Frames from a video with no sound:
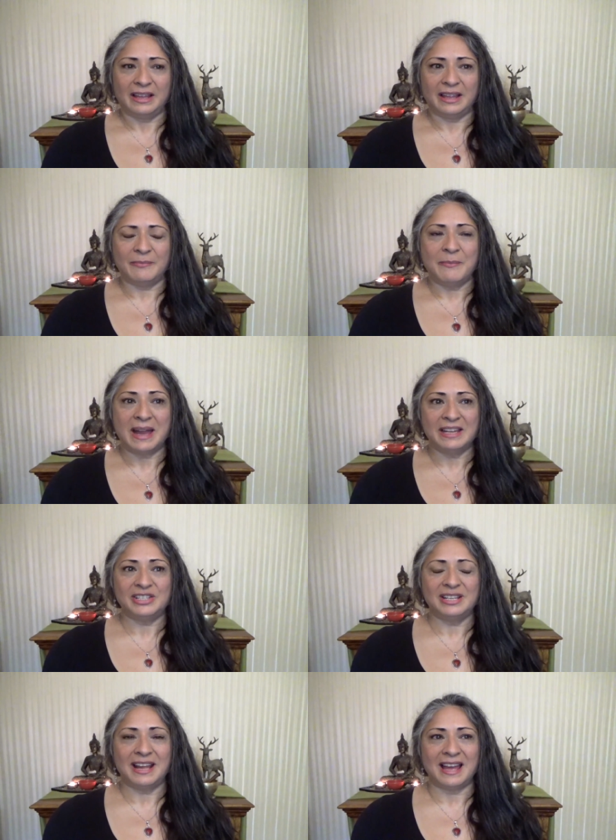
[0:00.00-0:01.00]

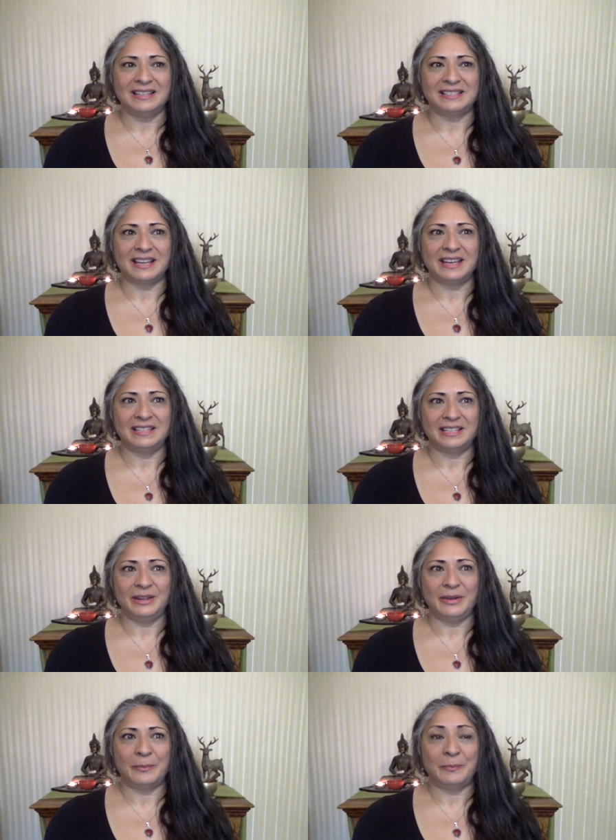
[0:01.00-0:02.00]
managing
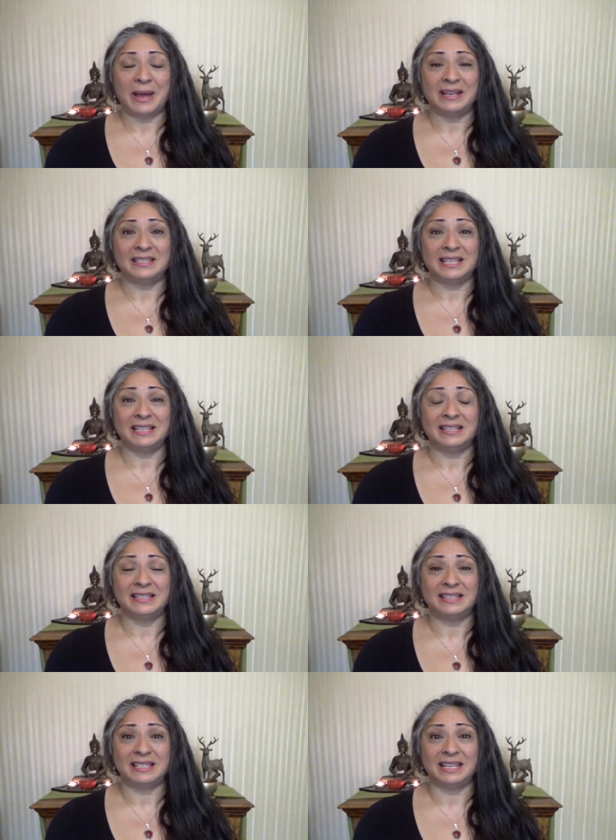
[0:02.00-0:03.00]
anxiety by sitting
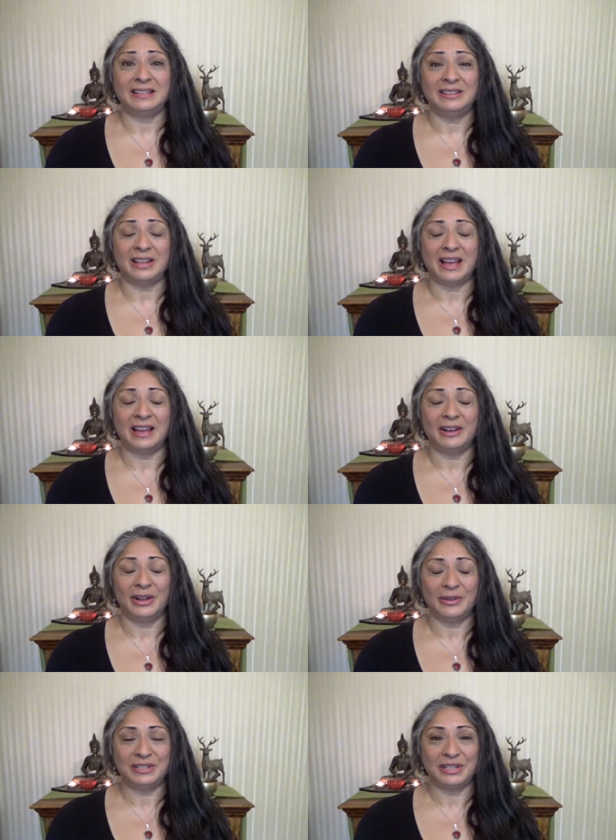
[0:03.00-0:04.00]
still and
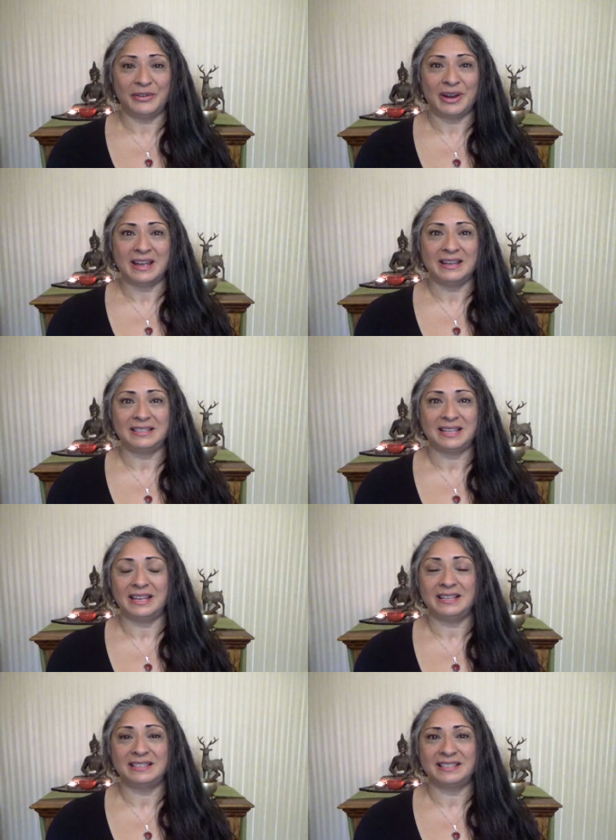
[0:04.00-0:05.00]
closing your eyes
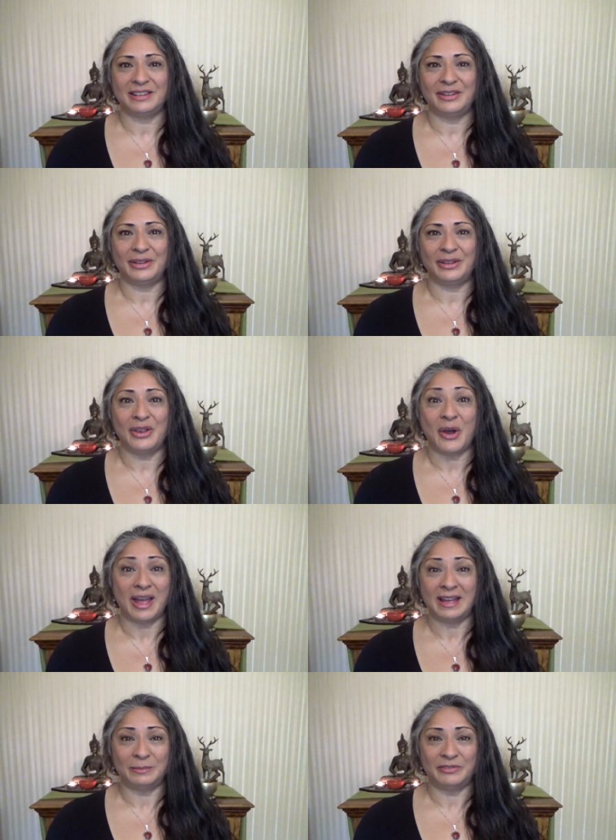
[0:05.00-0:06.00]
is
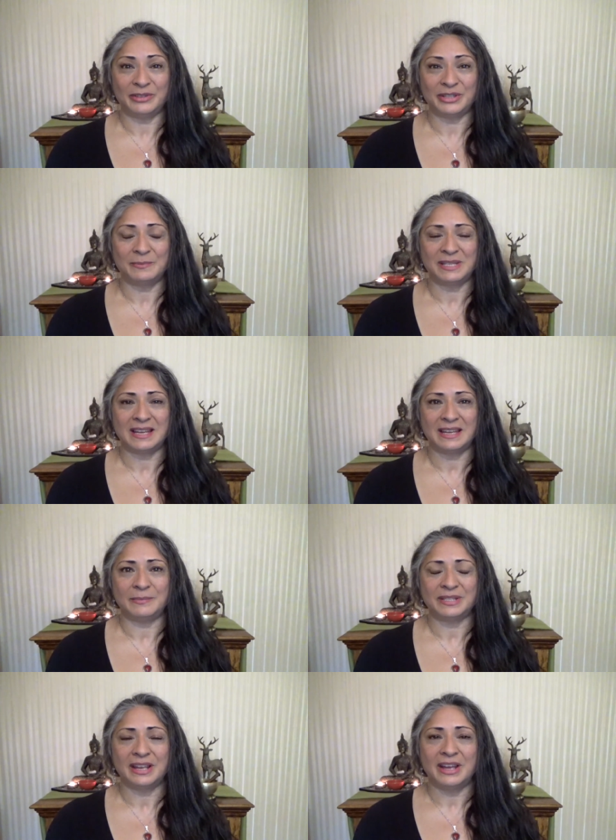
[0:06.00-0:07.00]
not helpful
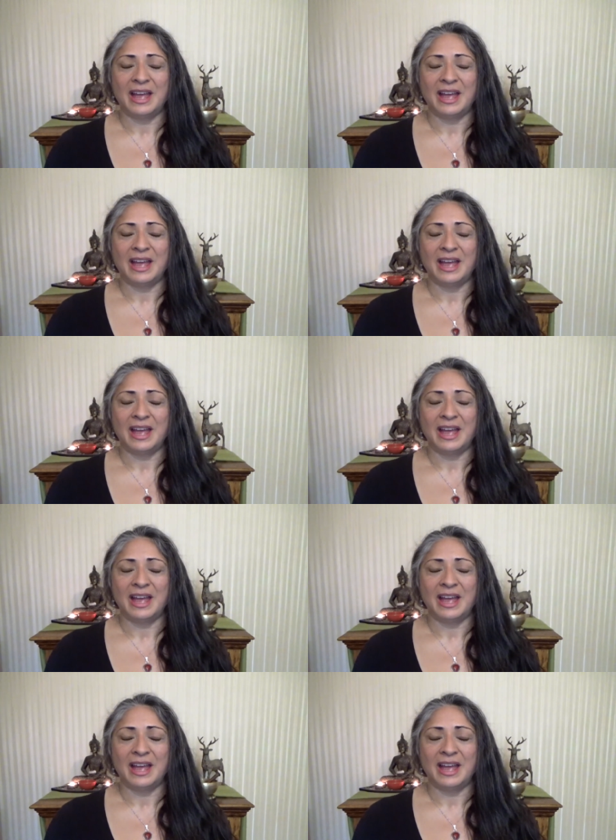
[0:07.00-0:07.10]
sometimes.